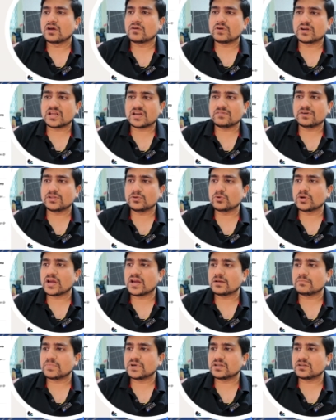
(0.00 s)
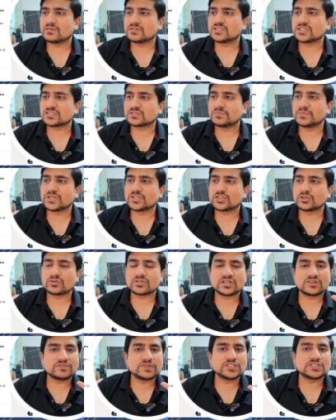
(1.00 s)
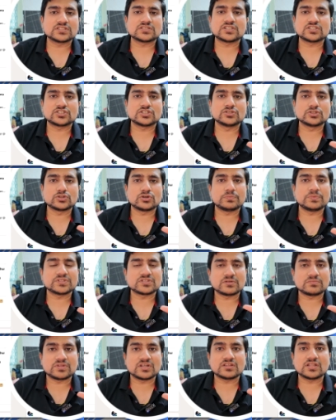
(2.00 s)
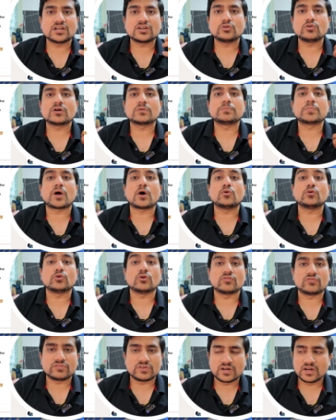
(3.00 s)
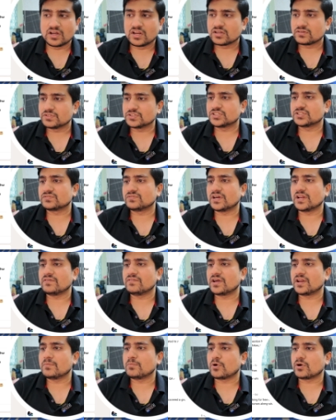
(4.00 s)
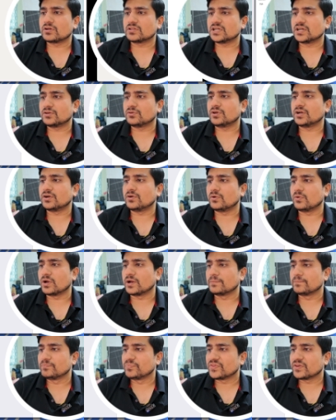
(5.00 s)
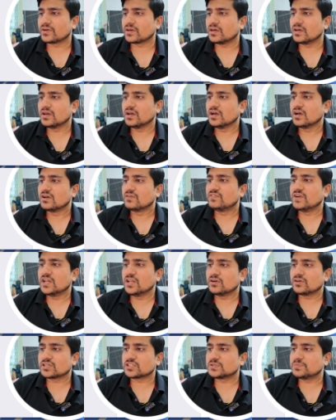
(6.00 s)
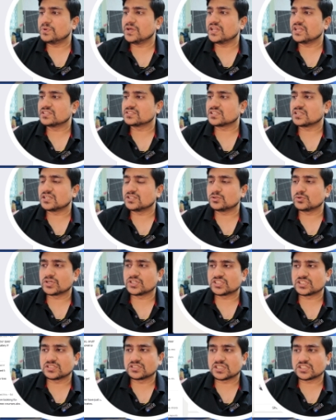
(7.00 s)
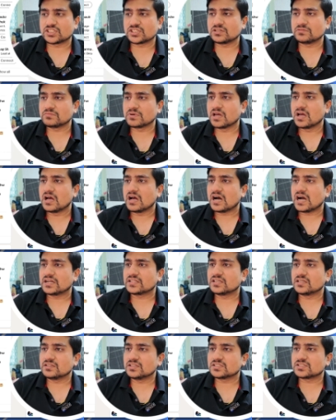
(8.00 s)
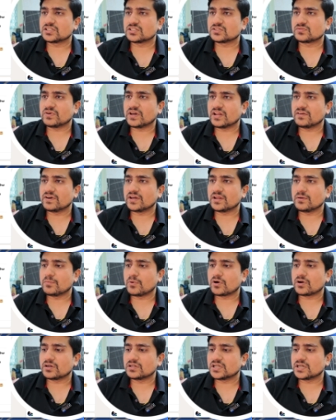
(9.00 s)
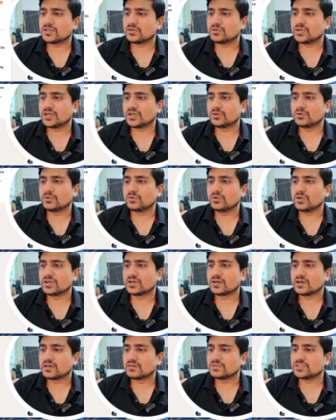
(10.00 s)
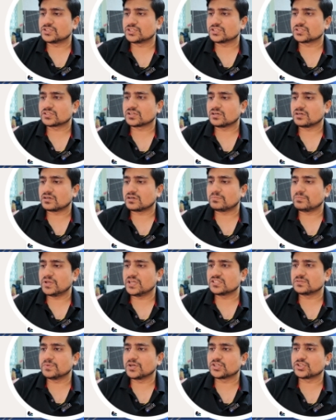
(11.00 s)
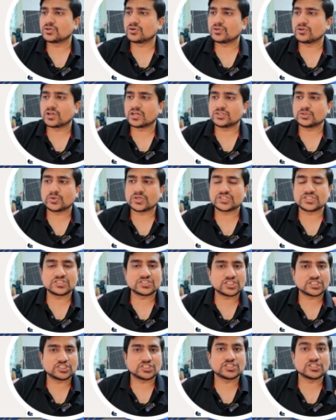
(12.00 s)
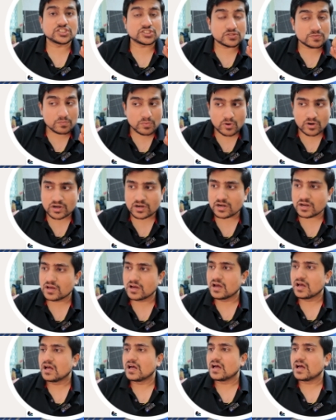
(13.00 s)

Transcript: Whatever you can, but just make sure that feature section should be something that you are proud of, which is very, very important that you need to do. Okay. Fill your experience and education section. I think this is very, very important that you need to do it, which is uh, please make sure your education section is important,